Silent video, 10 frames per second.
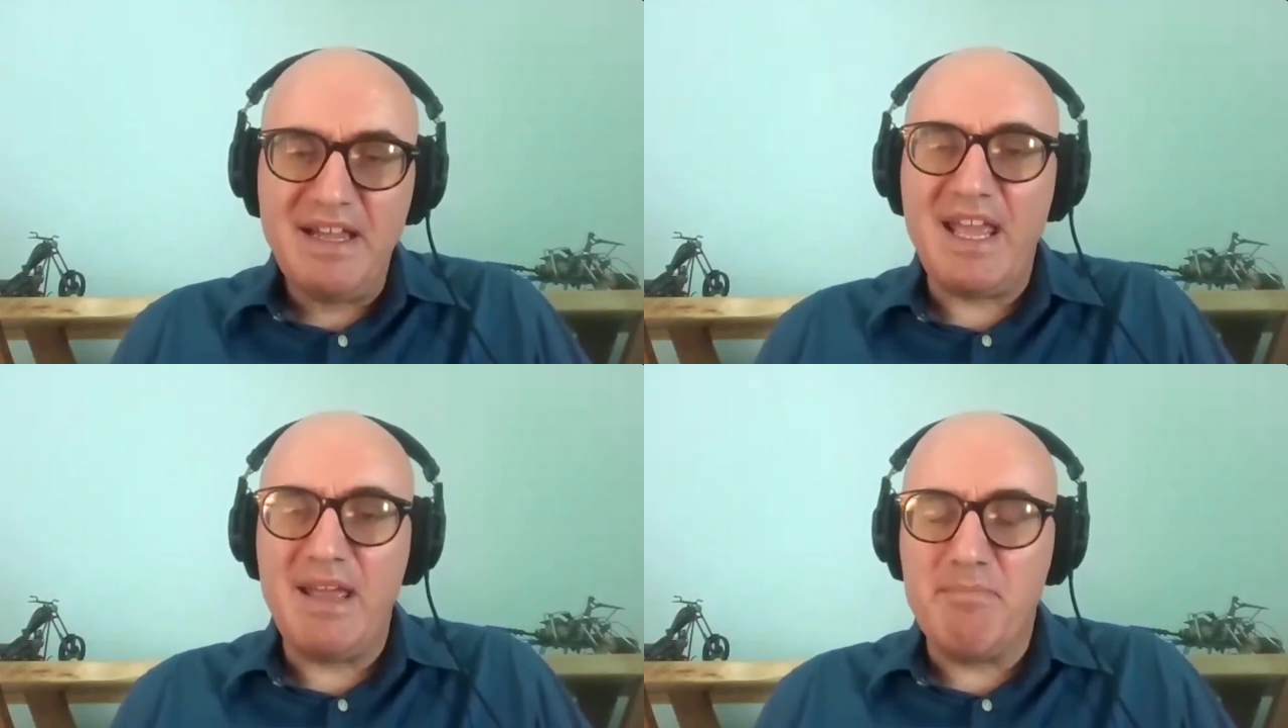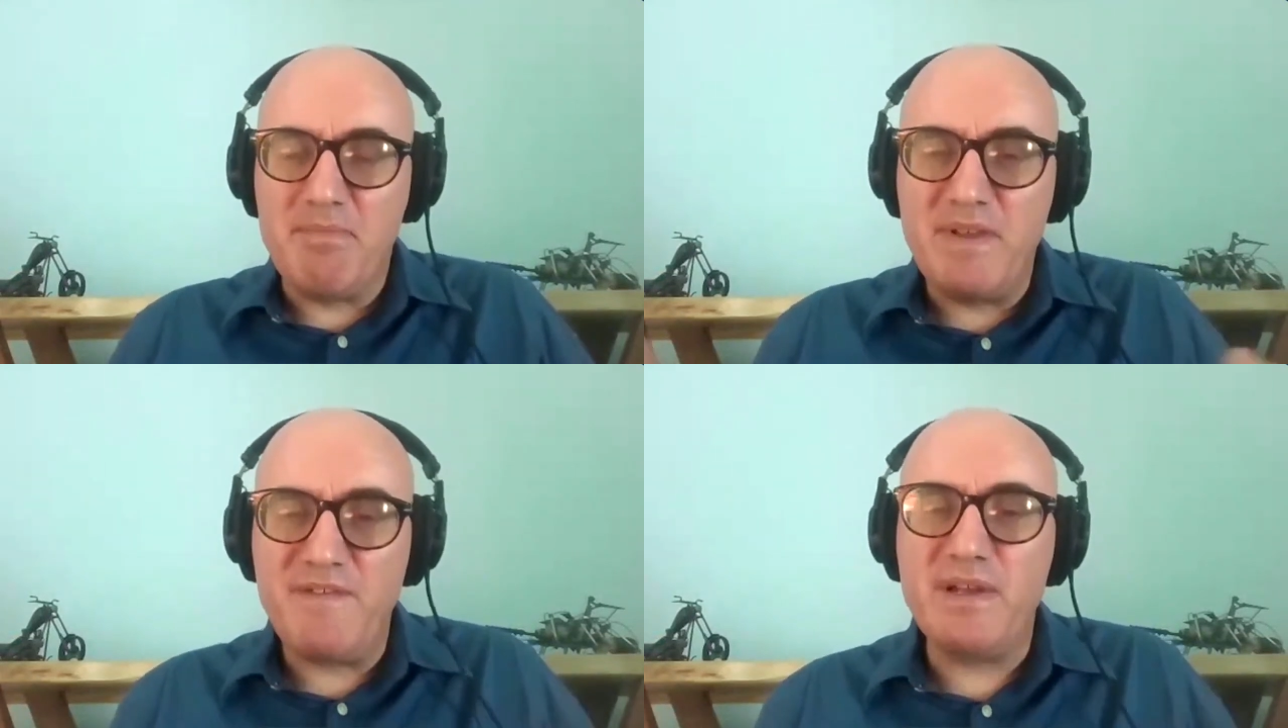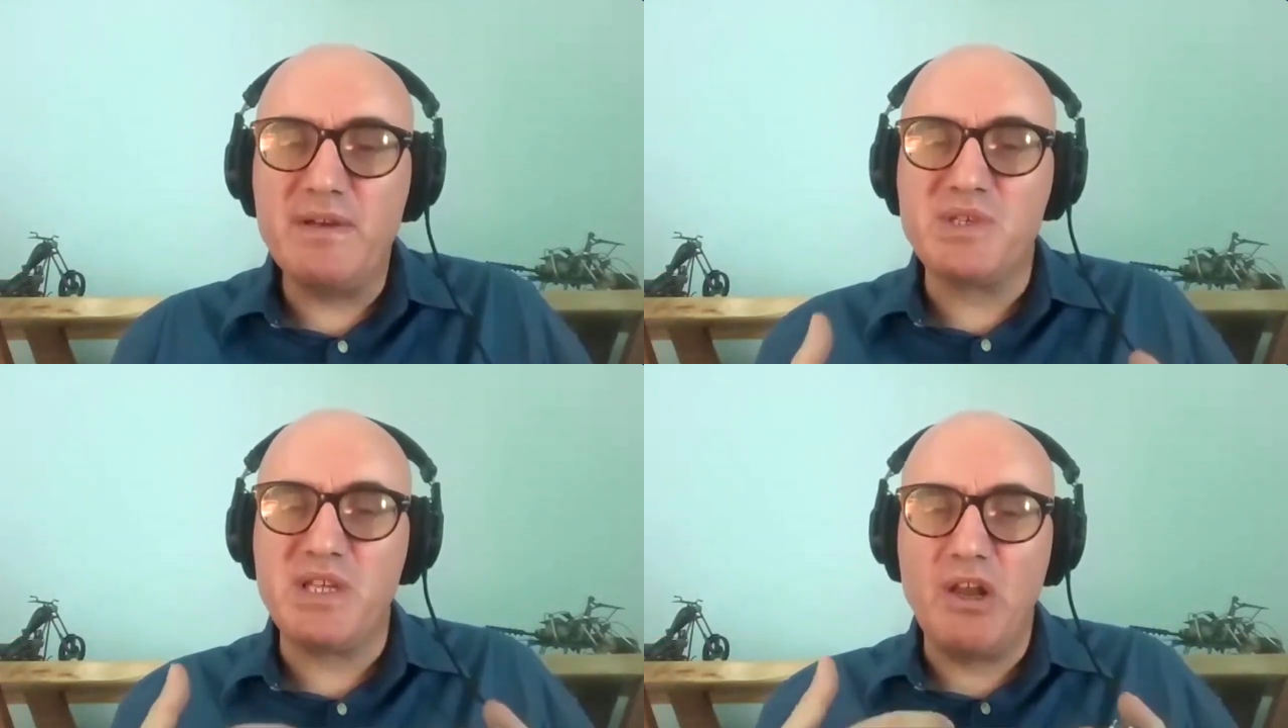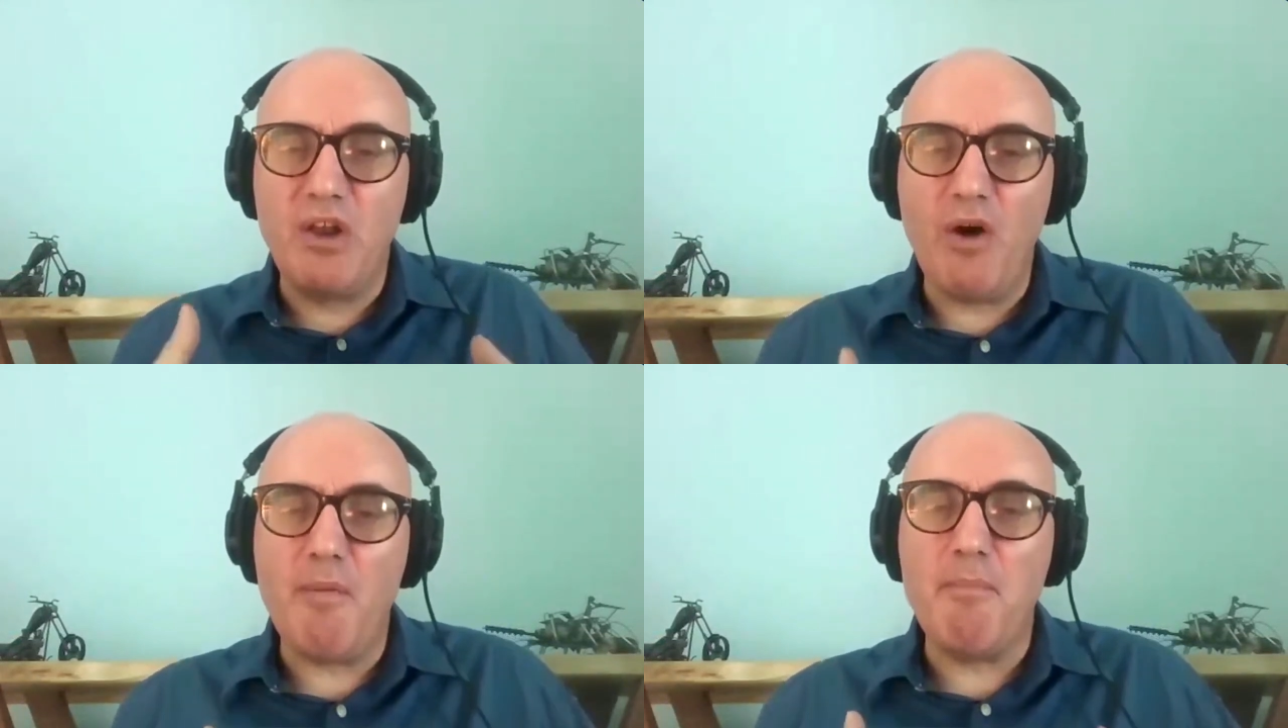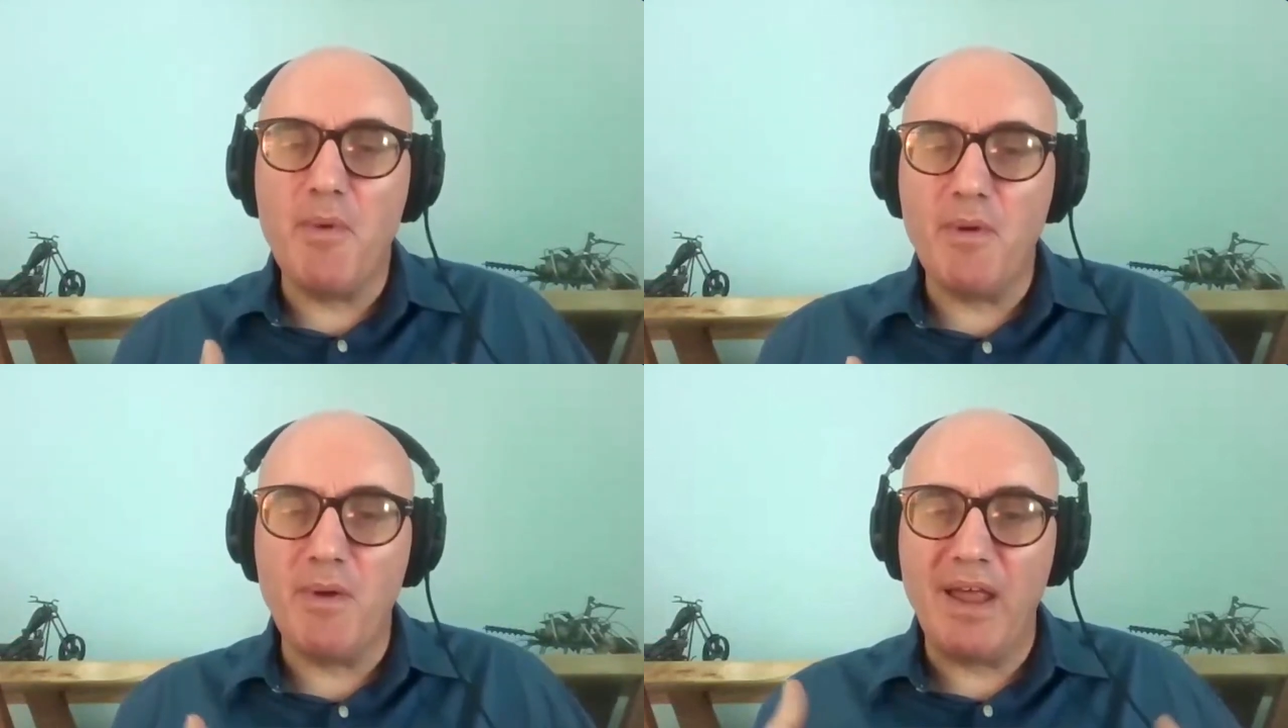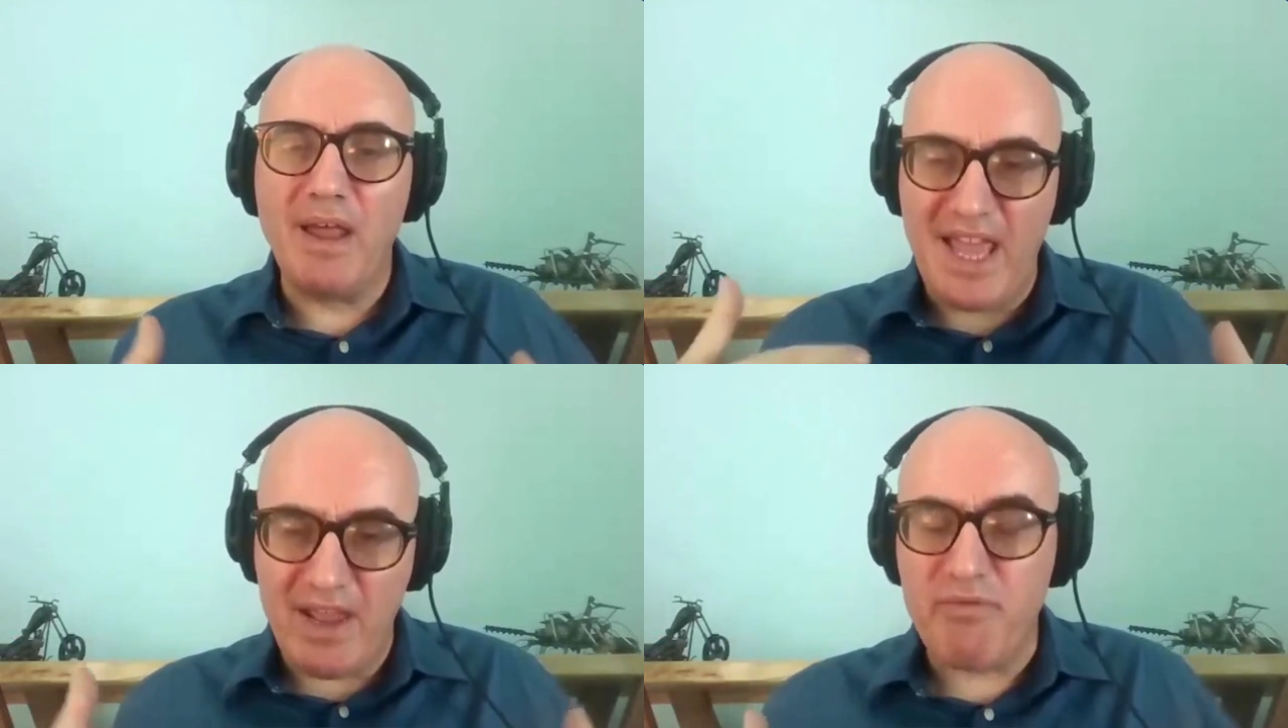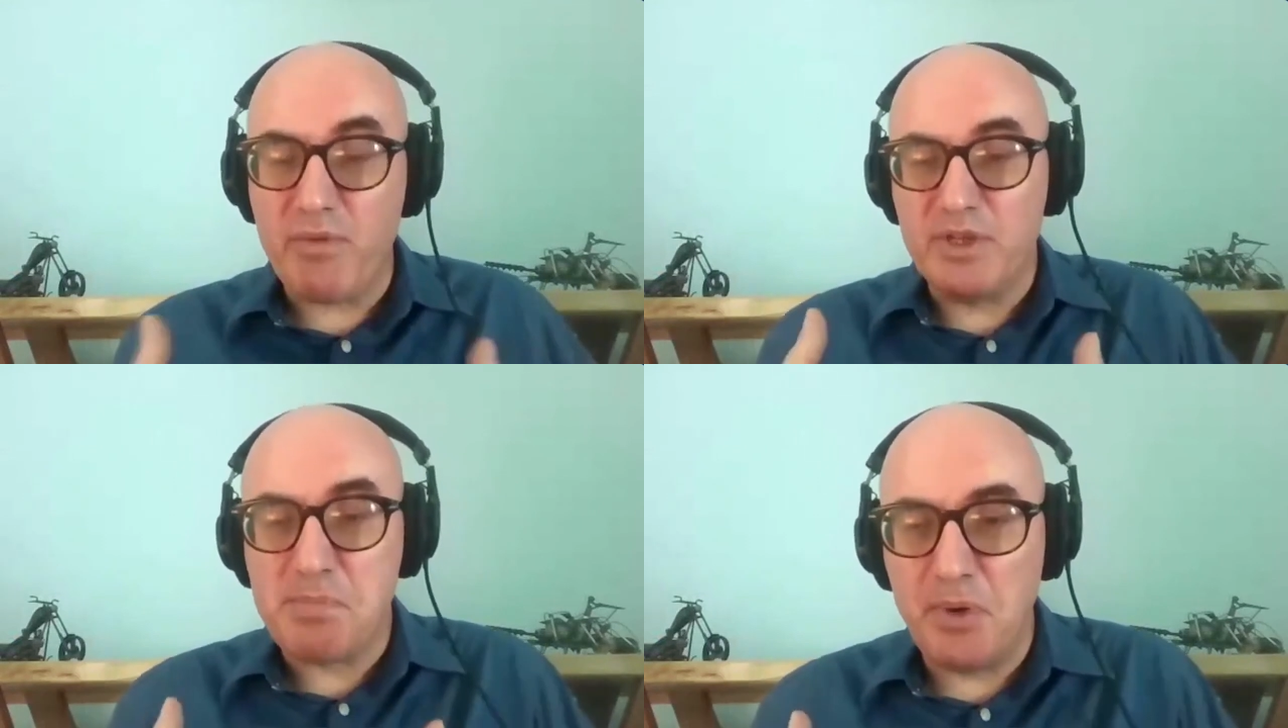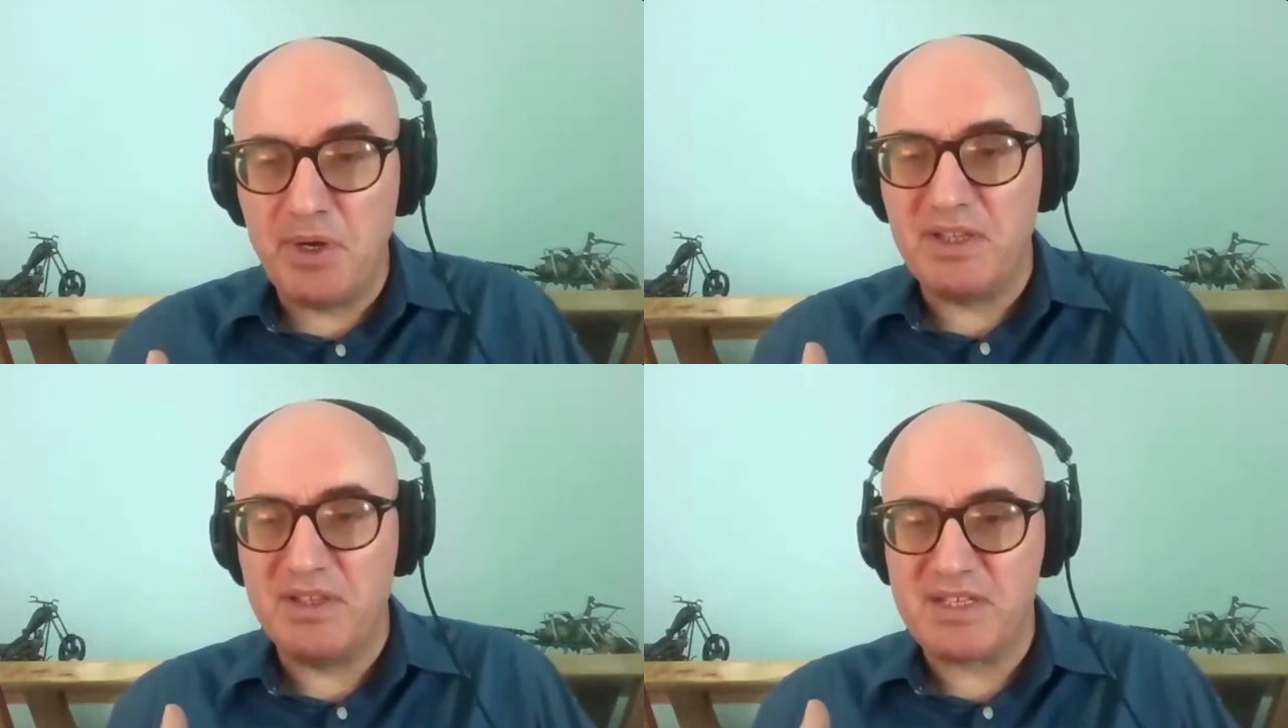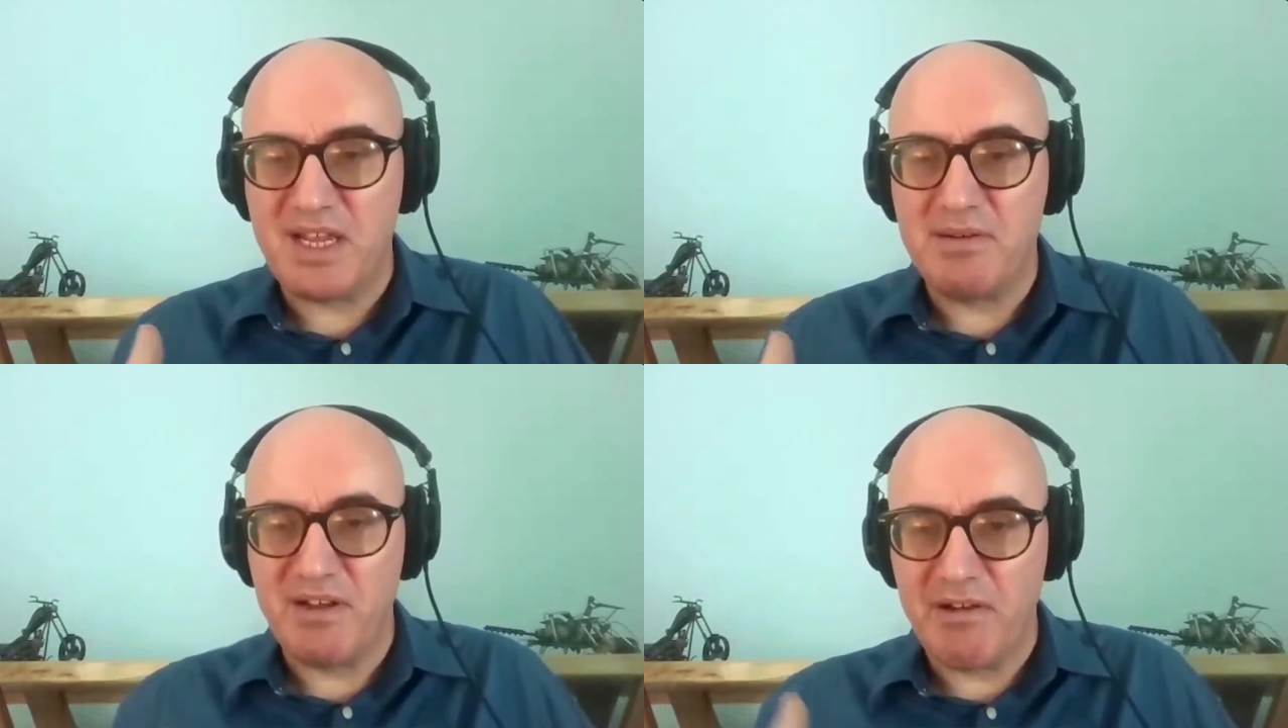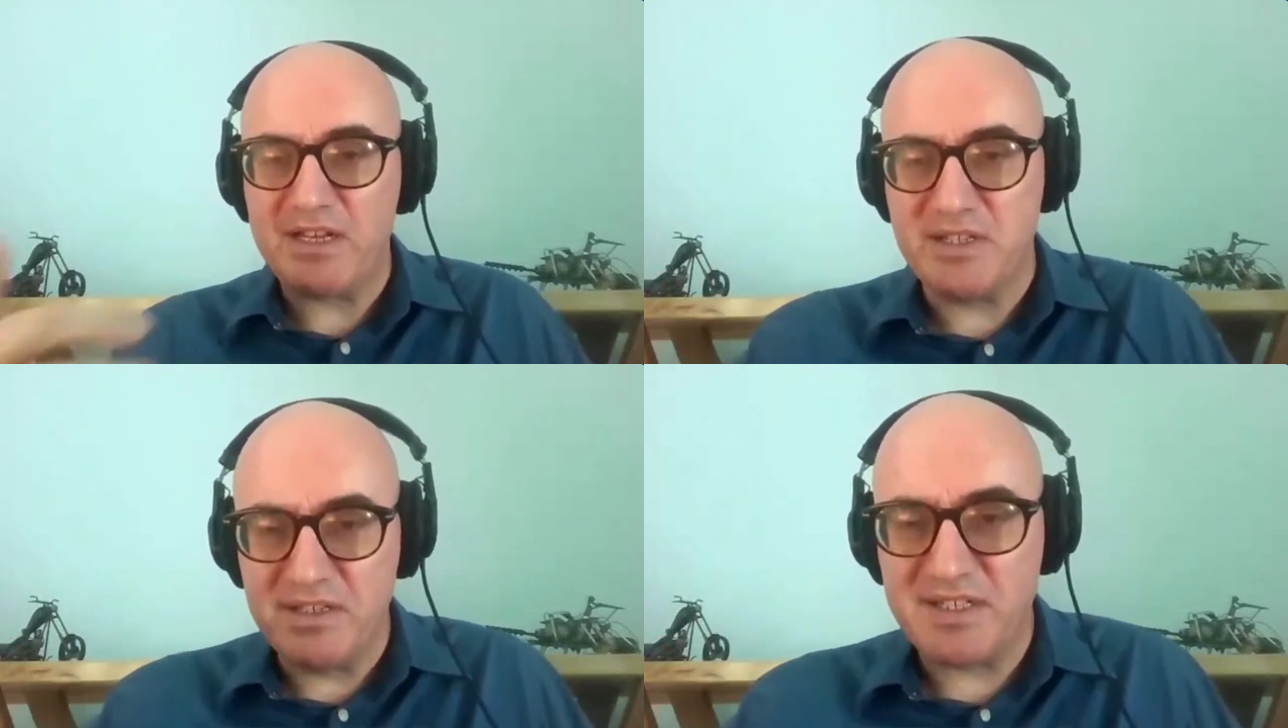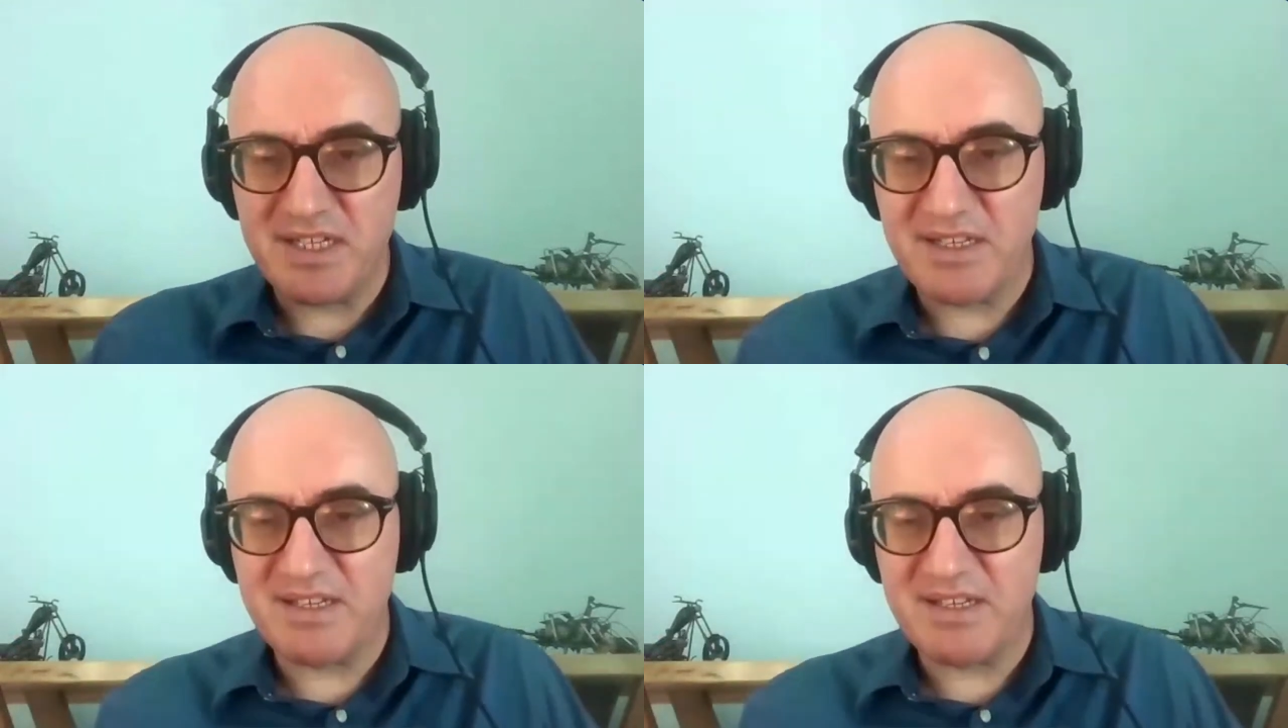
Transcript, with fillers: it feels a lot more like everyone's pulling in the same direction to,